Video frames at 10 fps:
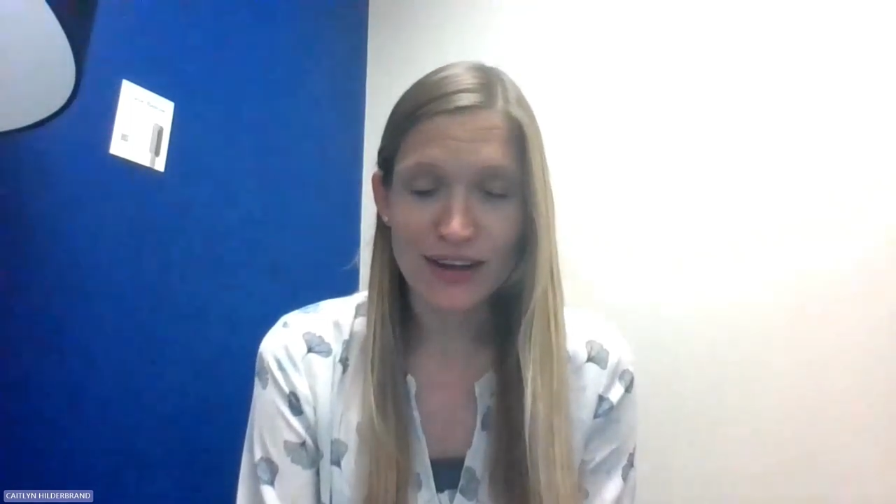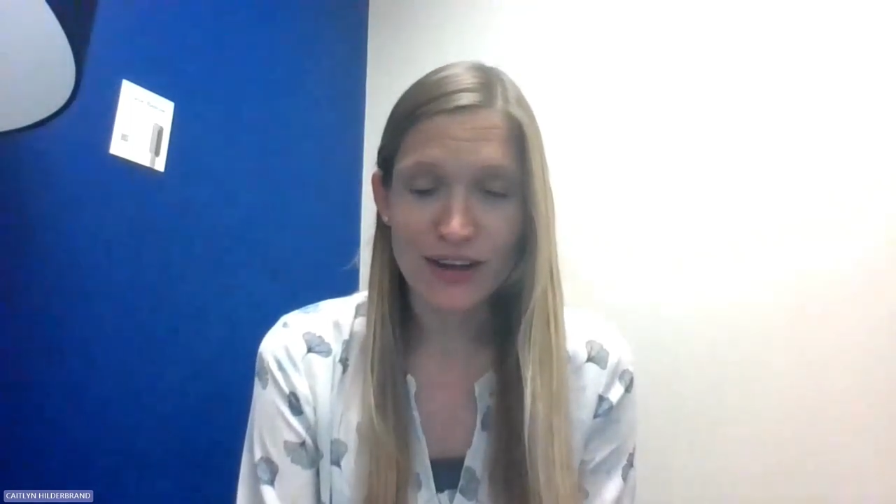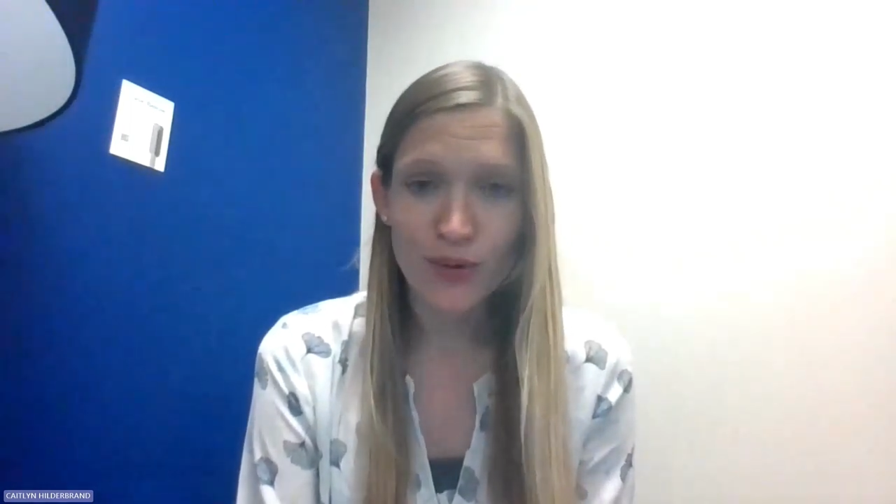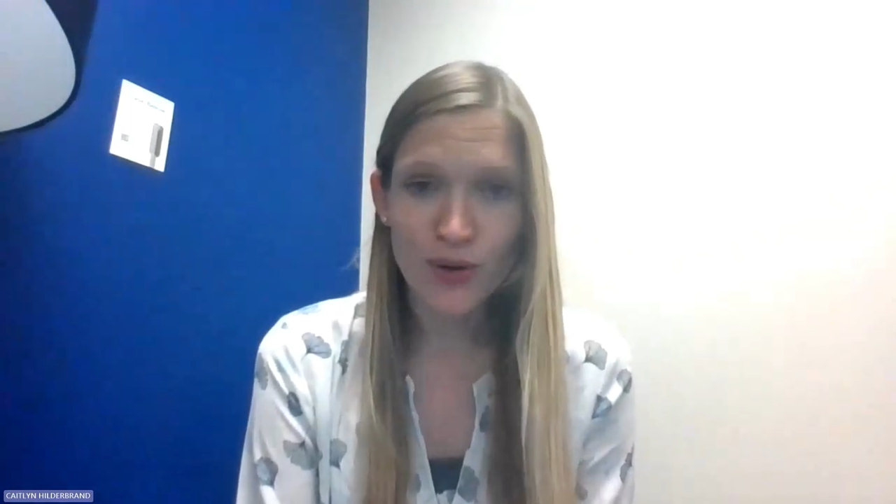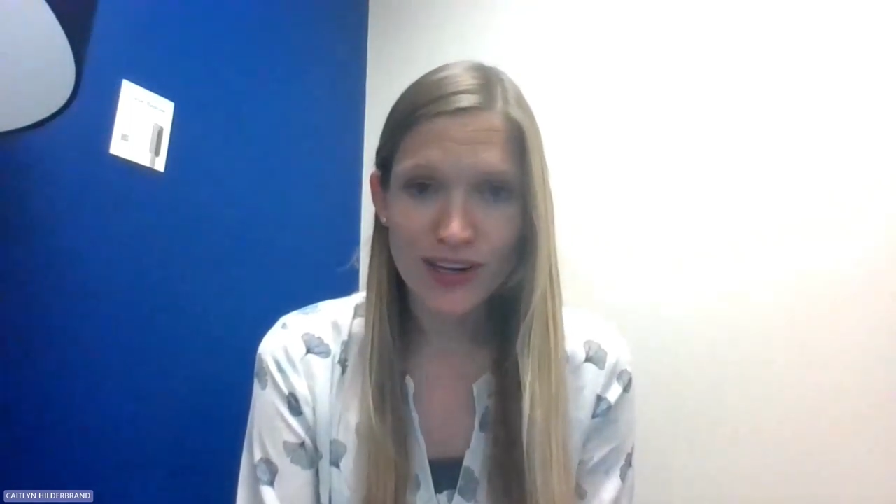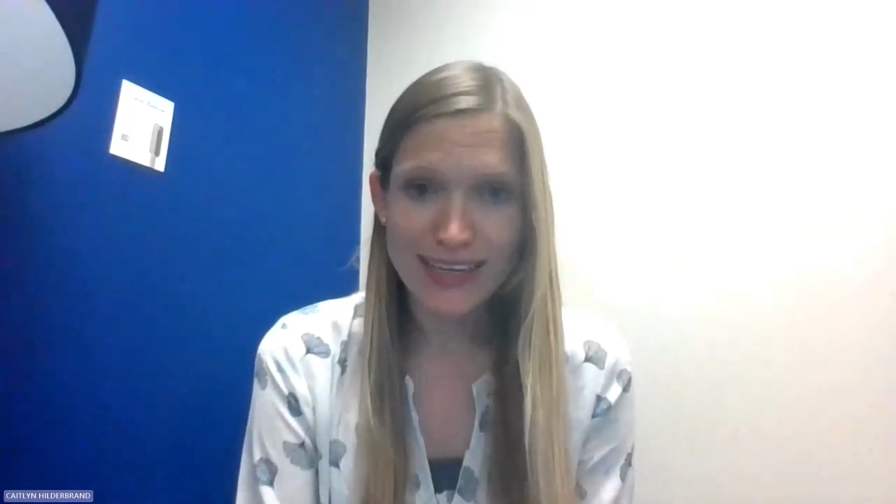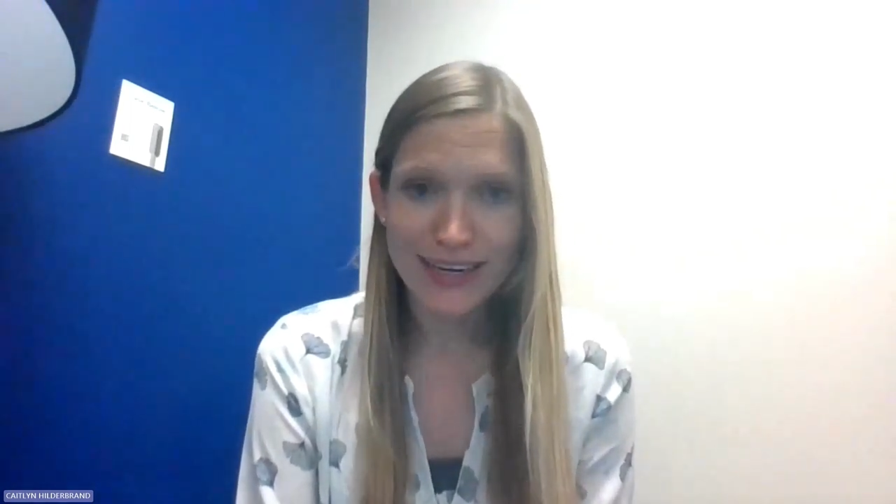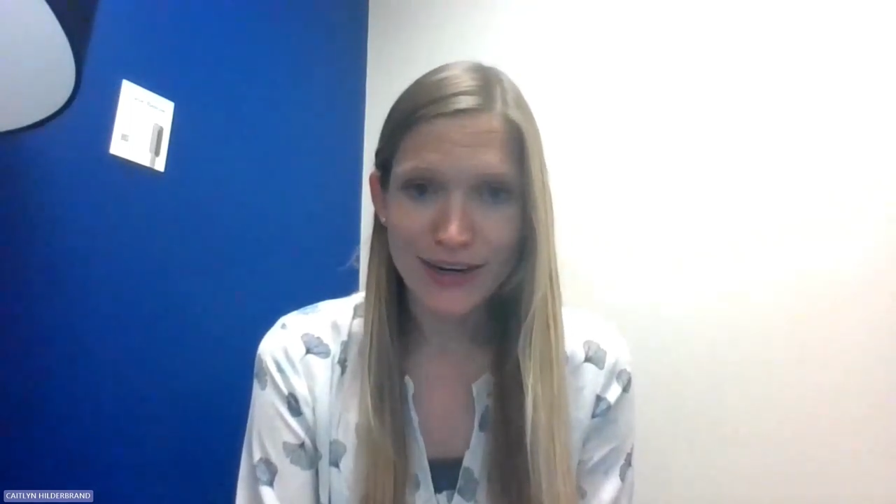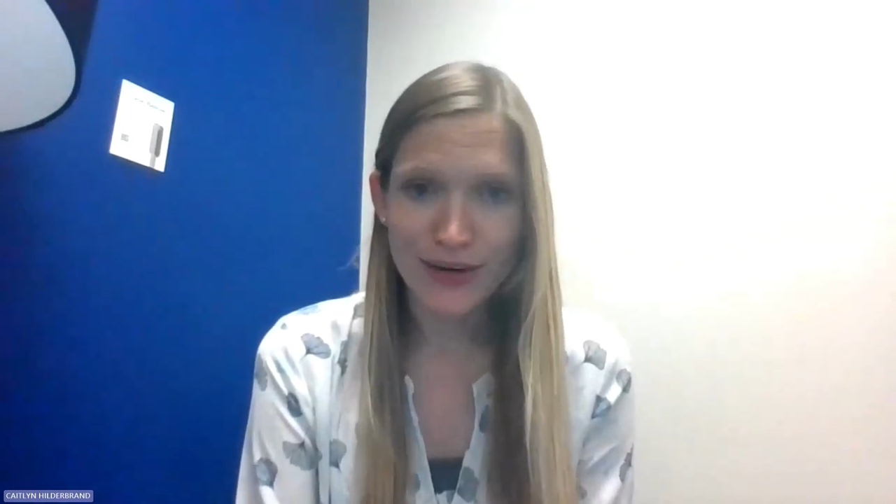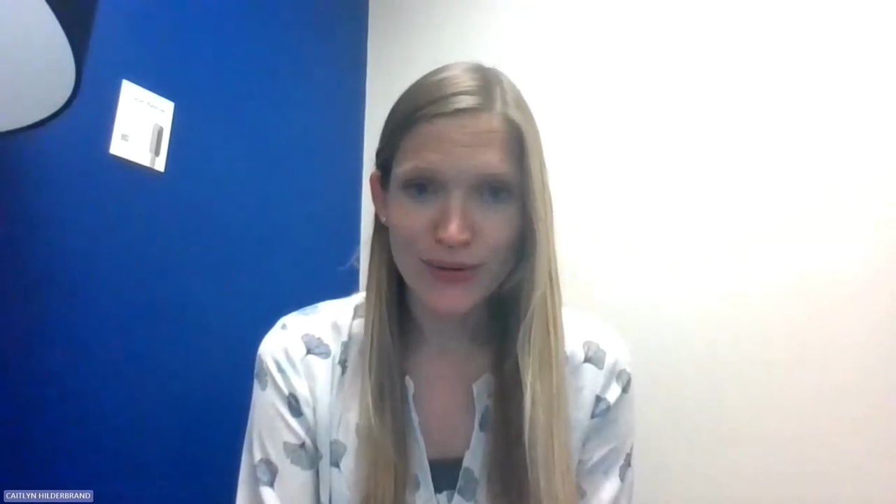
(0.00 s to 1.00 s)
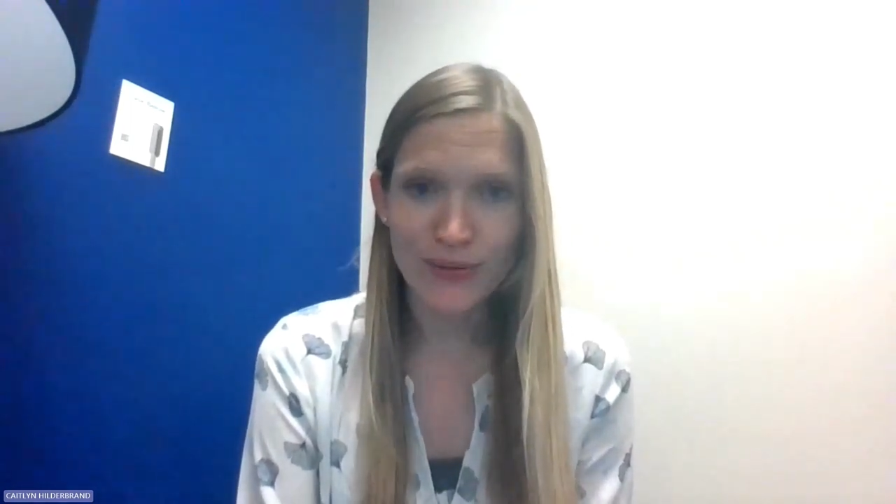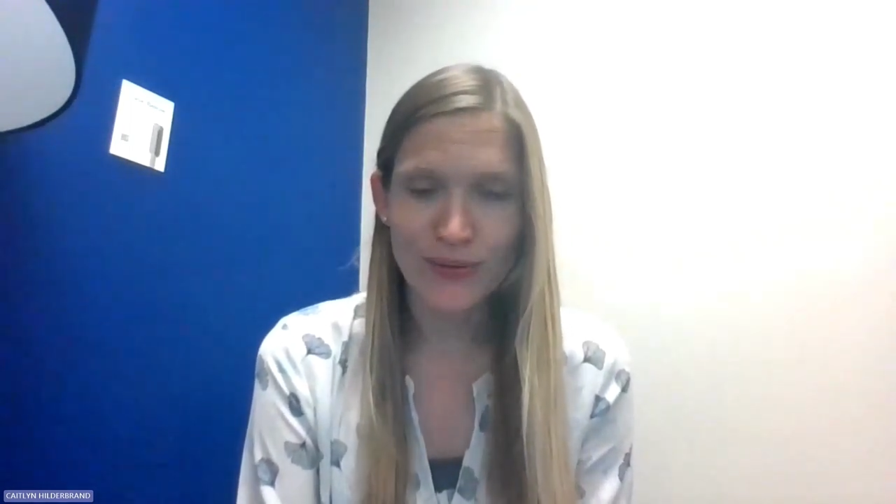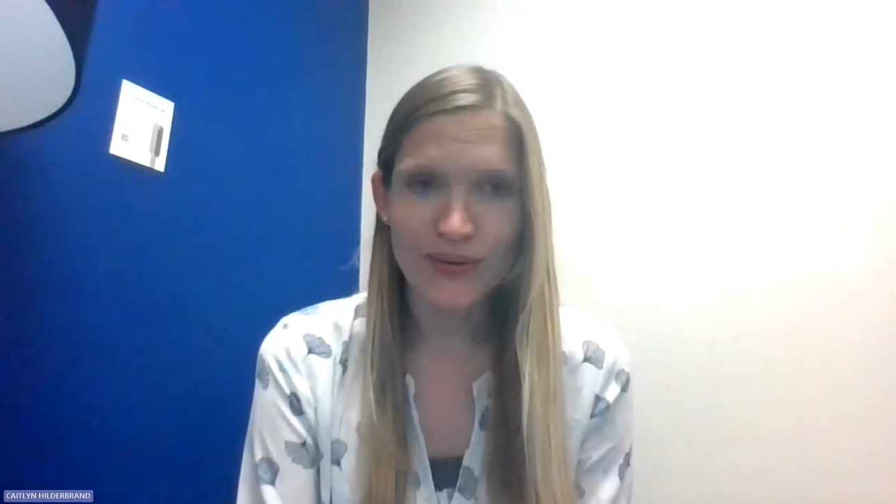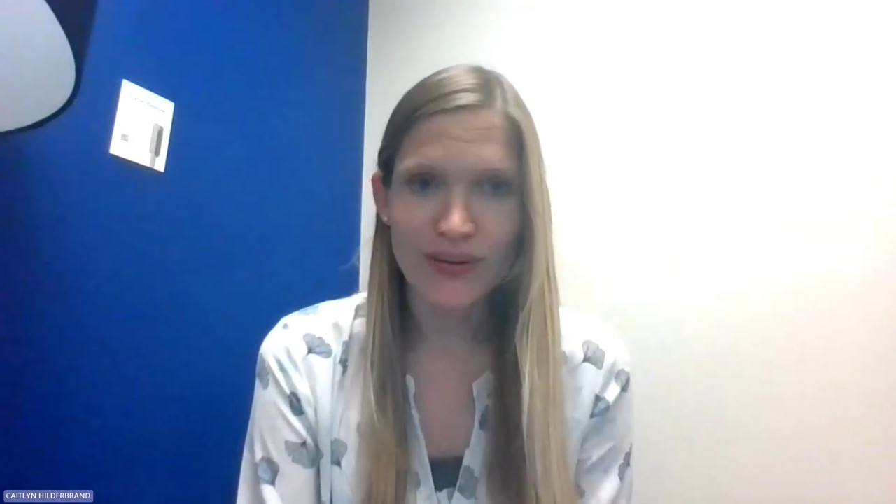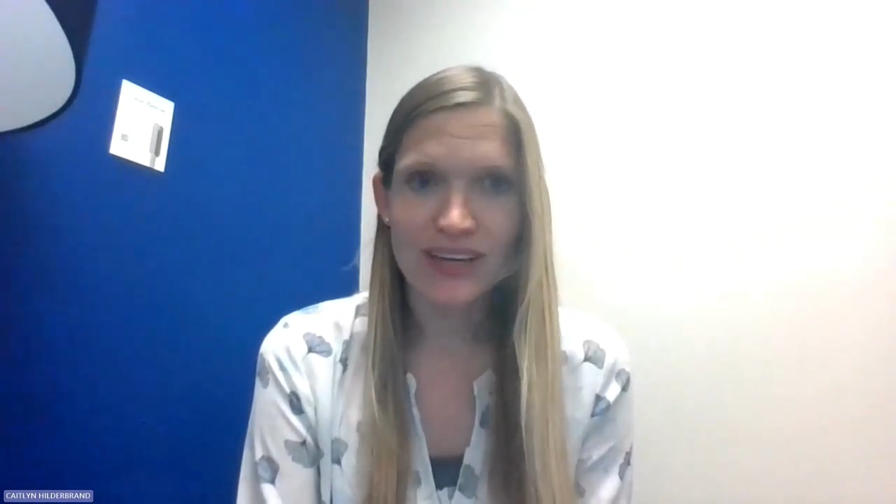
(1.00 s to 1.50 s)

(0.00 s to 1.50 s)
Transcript: cohort leader who